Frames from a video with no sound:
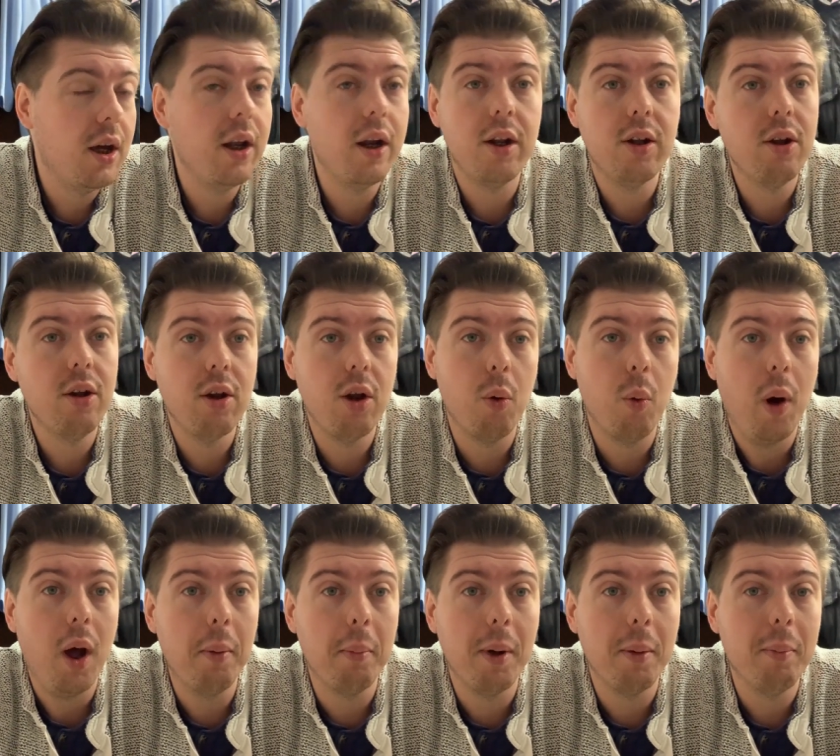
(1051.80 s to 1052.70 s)
And I don't know
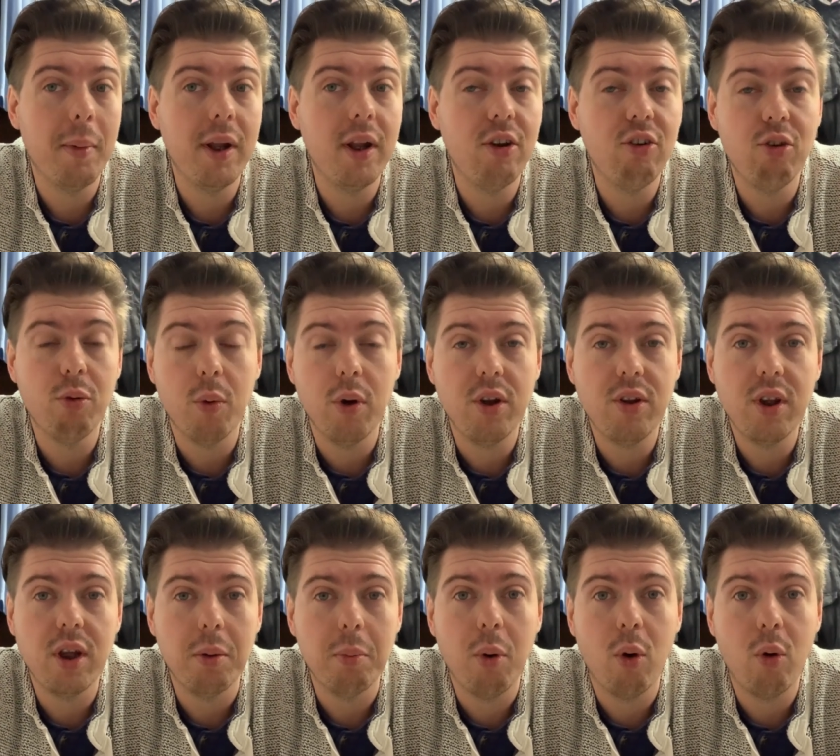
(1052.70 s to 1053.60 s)
why my manager wanted
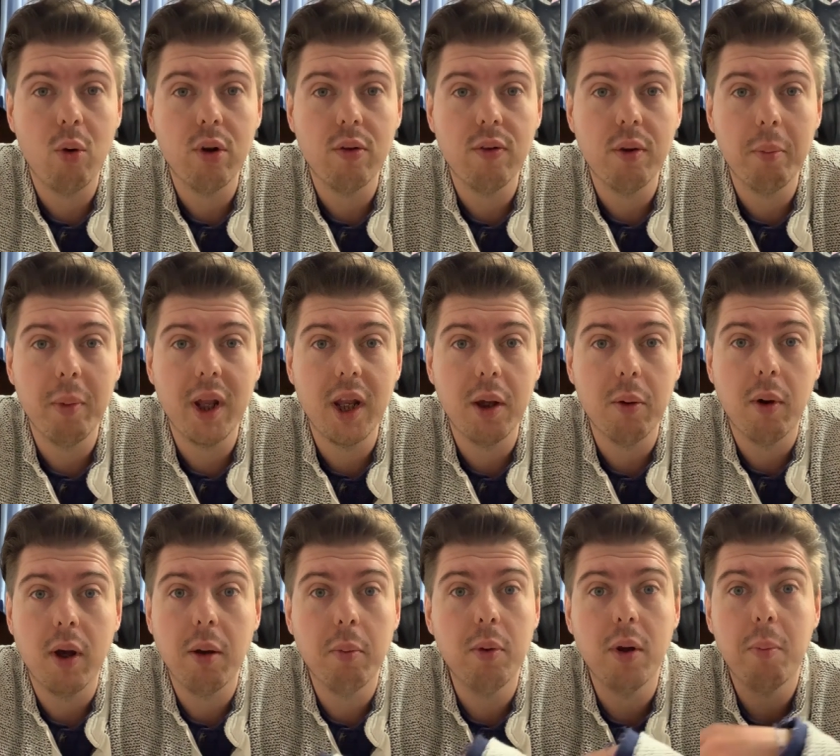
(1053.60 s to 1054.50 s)
to keep hold of them
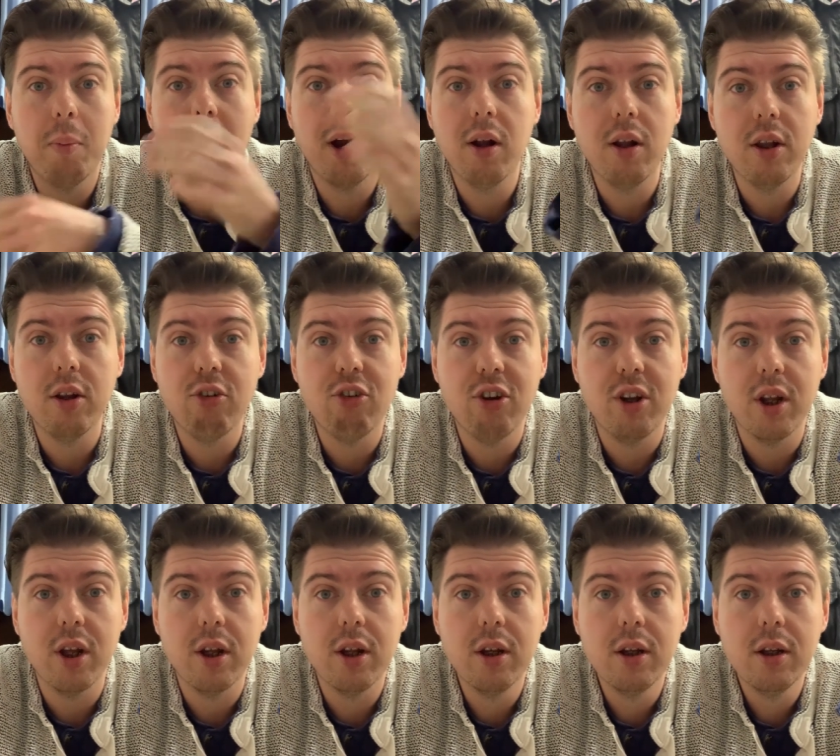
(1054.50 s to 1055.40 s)
anyway, but apparently she
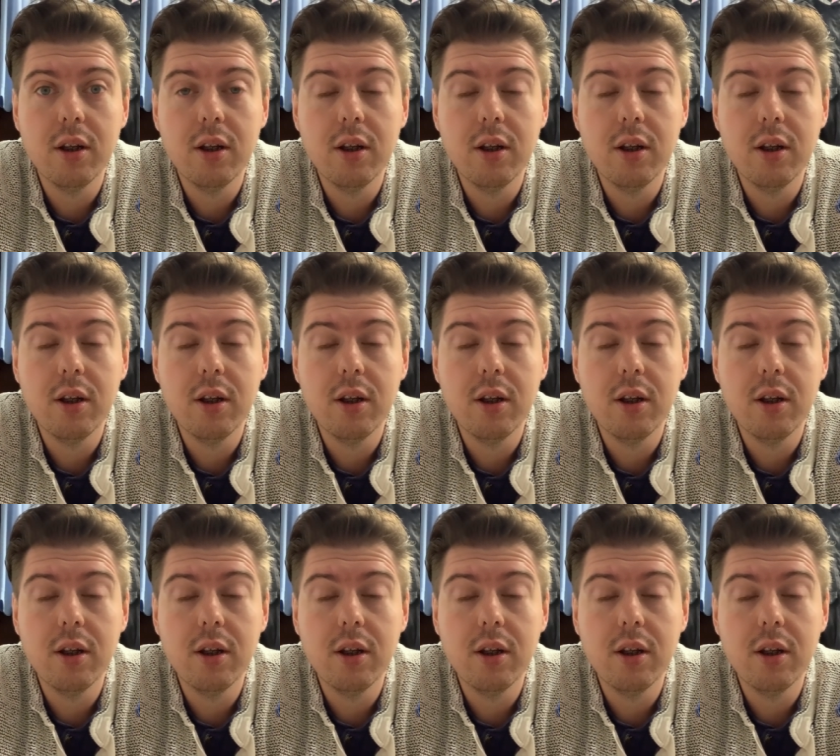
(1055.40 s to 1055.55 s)
did.